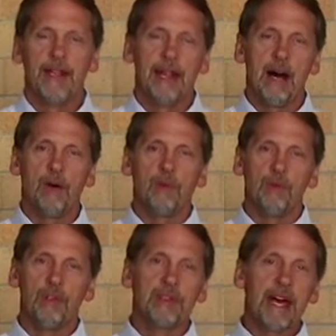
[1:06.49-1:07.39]
Now,
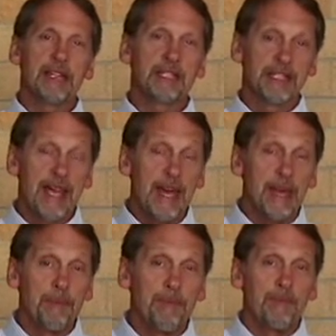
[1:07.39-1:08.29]
with that
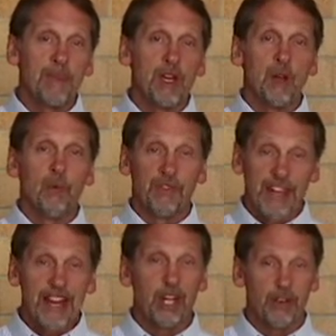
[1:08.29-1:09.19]
said, we've
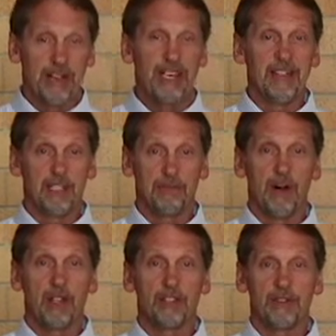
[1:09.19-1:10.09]
kind of created this
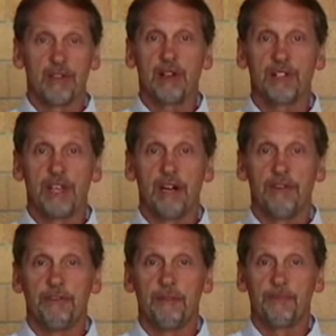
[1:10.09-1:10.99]
monster
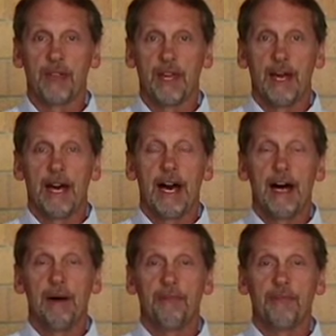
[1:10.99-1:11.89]
ourselves.
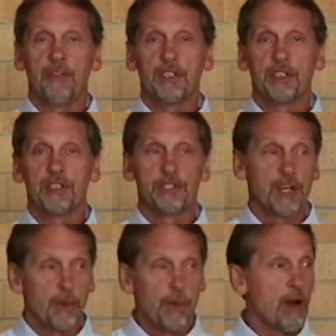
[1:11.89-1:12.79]
For instance,
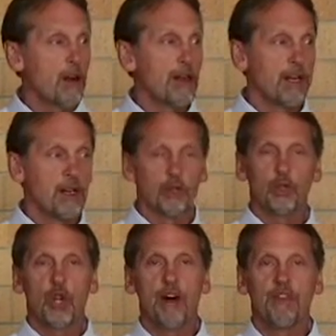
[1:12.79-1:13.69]
here we are in our
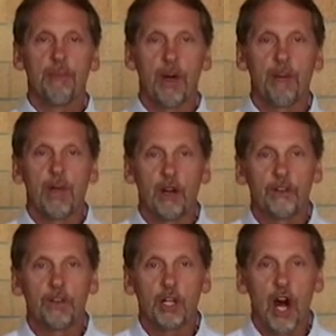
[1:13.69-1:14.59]
little coffee bar. We call
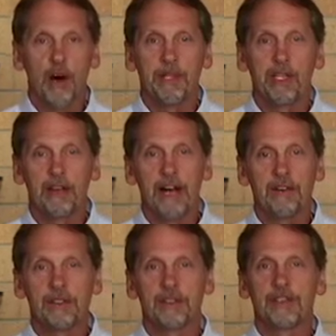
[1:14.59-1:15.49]
it the Common
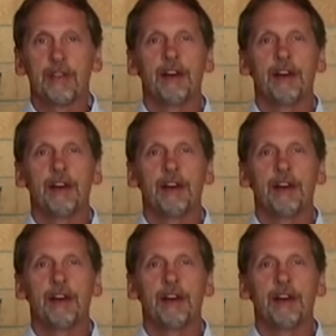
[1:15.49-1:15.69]
Grounds.